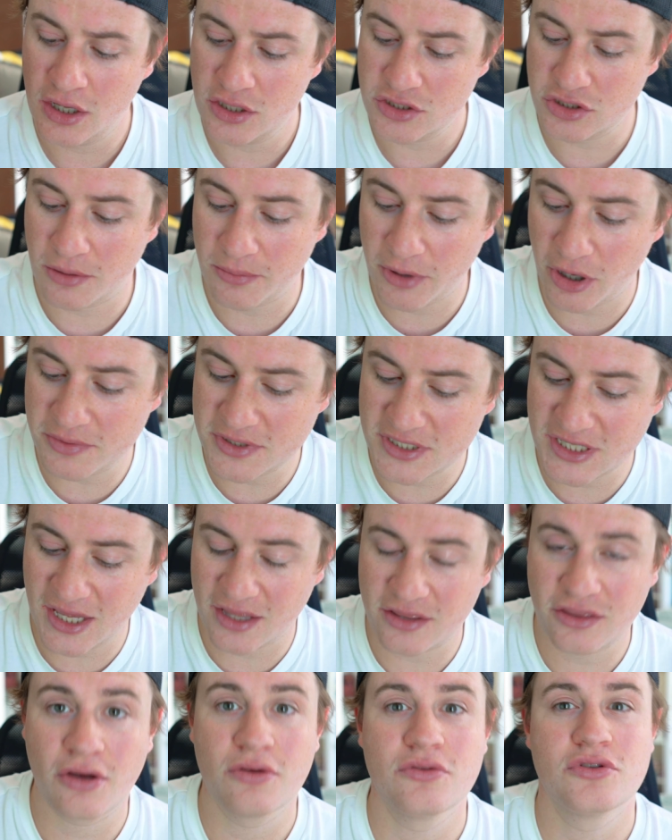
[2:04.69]
So I'm hoping to
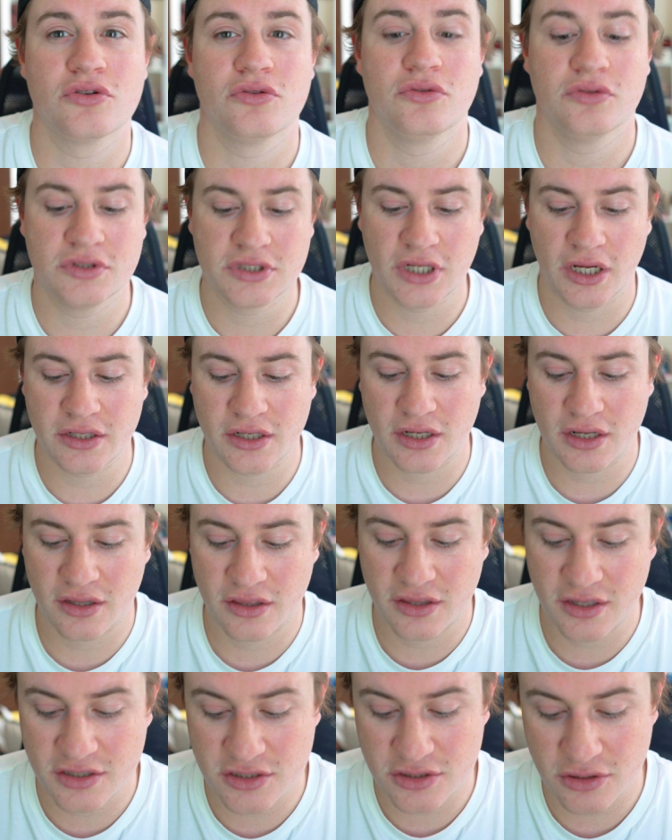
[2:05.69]
get those all done
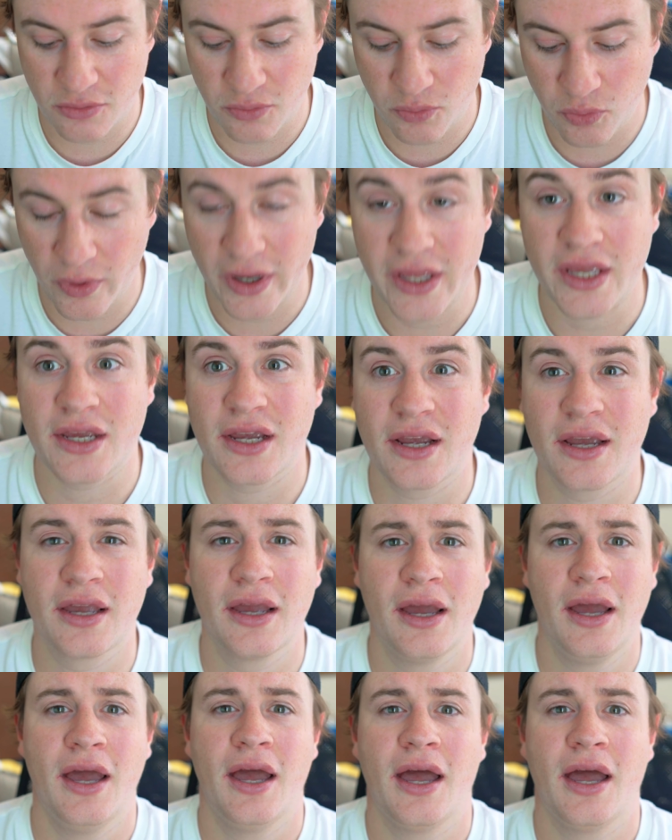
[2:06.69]
this week